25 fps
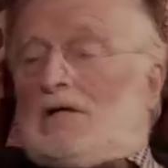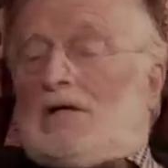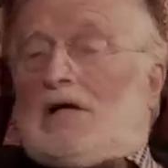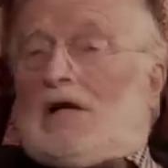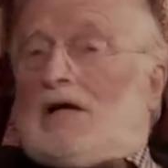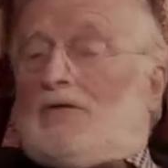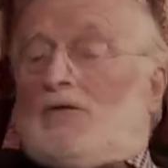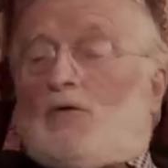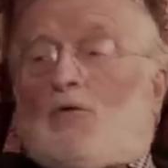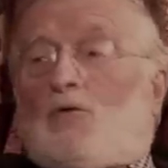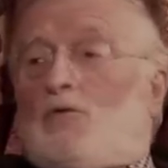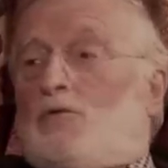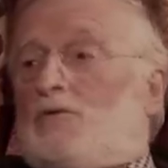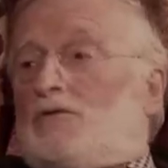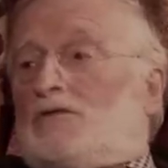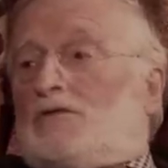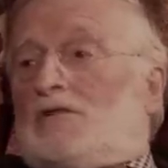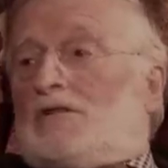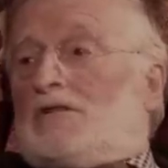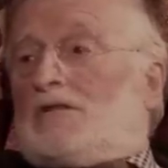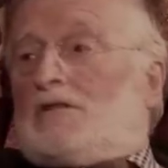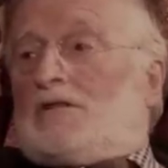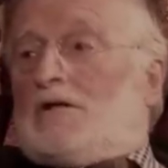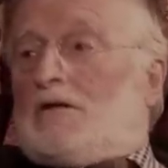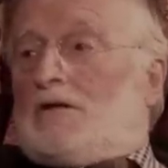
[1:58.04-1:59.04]
I've always
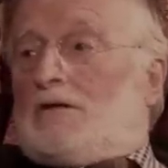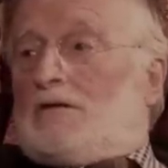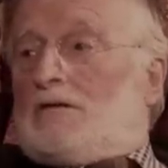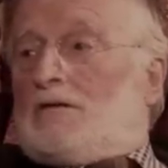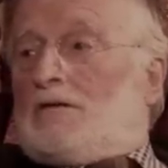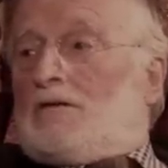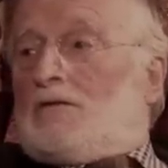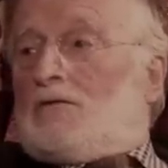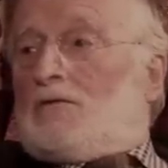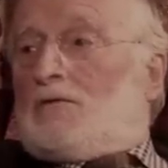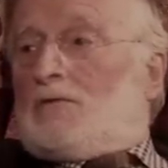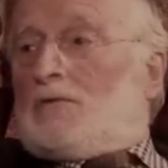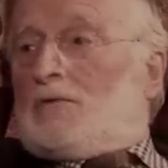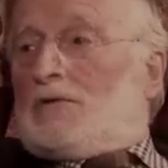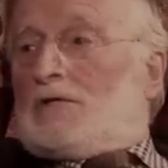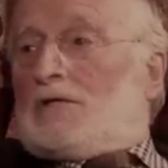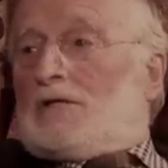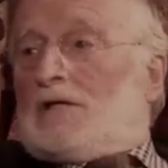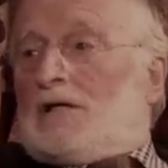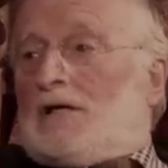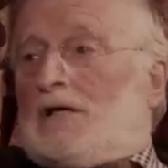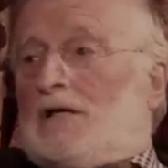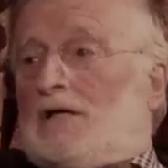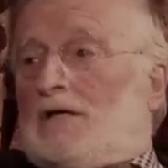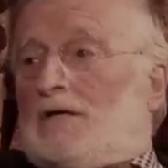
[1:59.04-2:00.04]
just known the Lord was
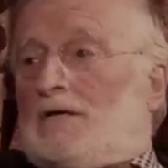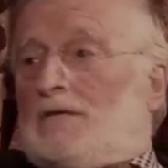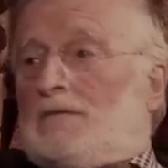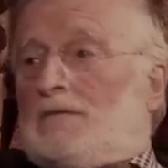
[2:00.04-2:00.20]
there.